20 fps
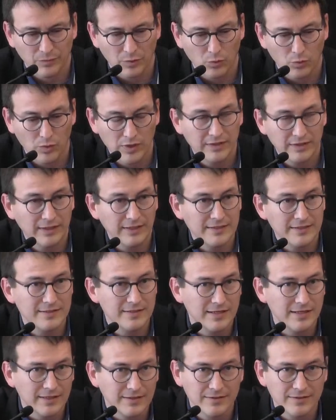With that
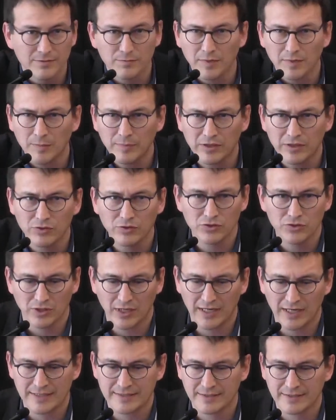said, maybe good to
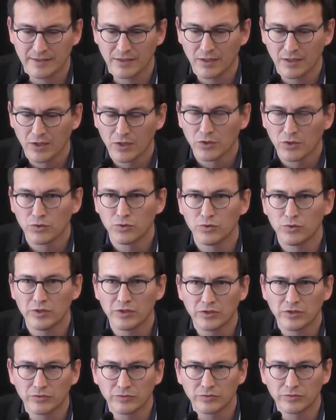ask who in
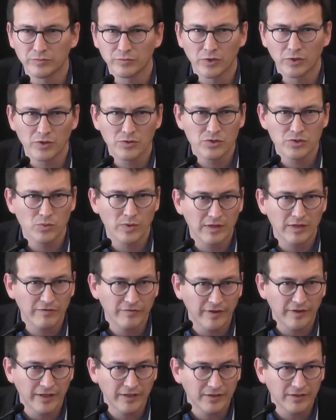the room knows
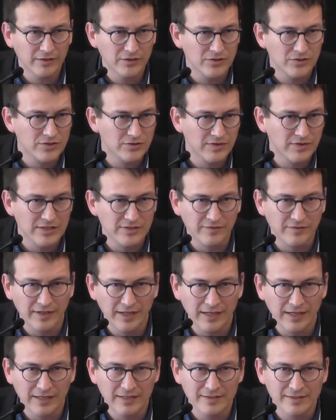Wayfinder. Just raise of
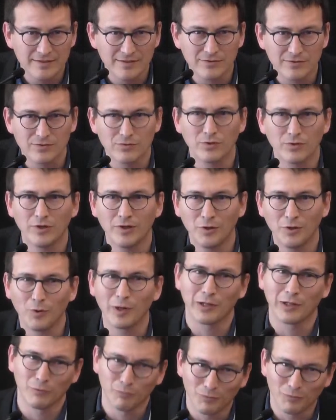hands. Oh,
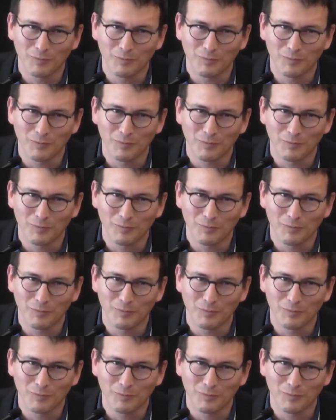well,